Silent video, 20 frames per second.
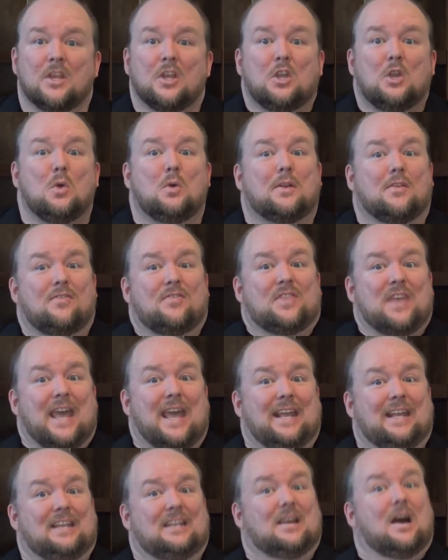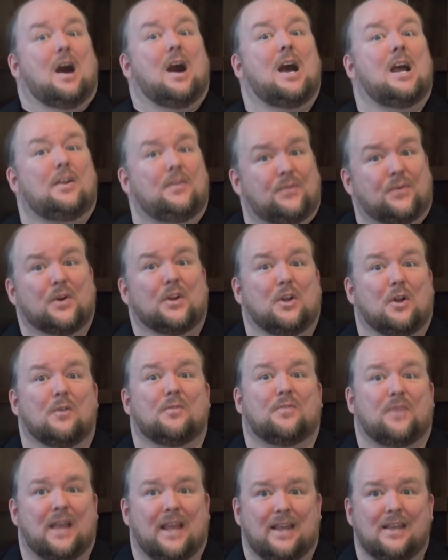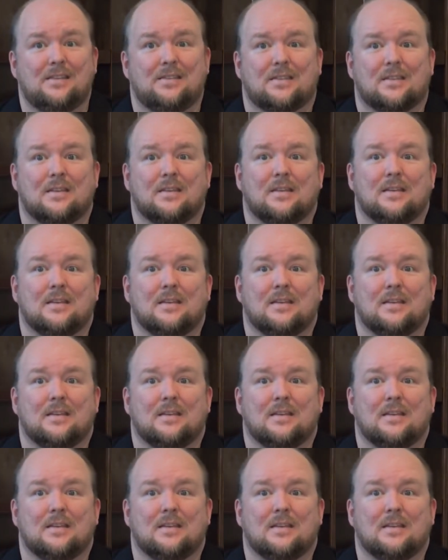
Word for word: You can thank God for your faith